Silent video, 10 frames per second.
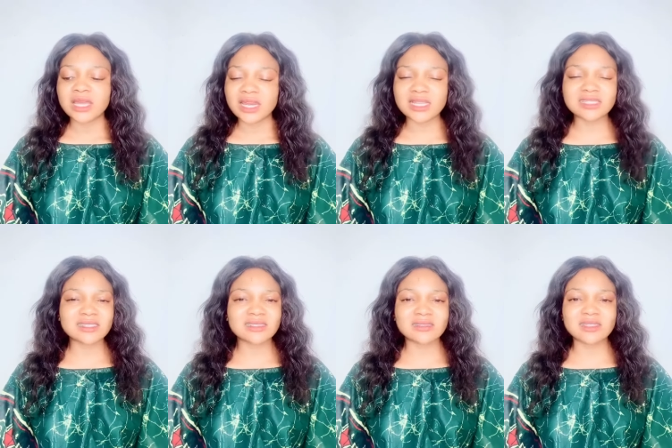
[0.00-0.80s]
It is
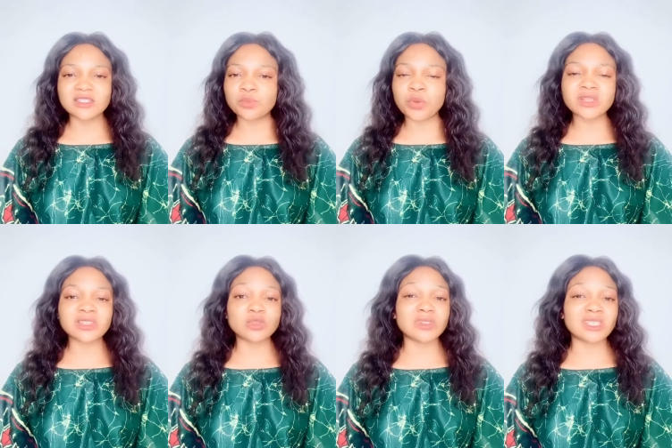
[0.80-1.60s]
this
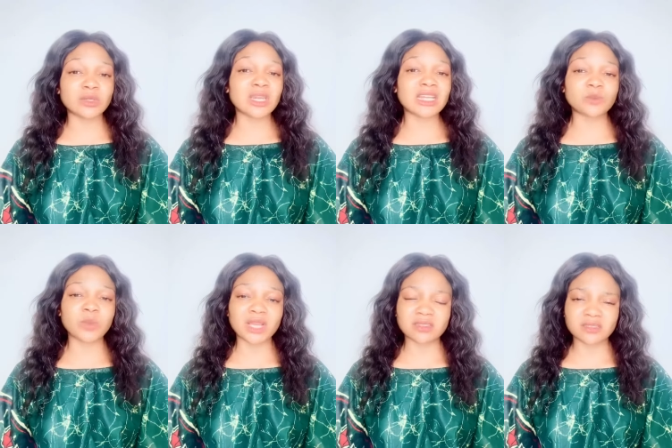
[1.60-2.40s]
person you did not
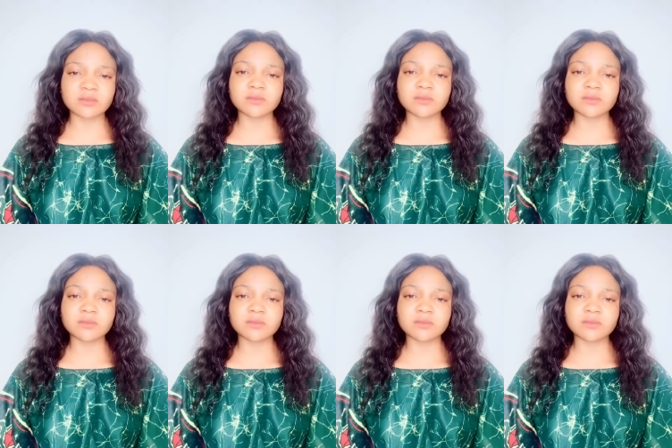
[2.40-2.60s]
expect.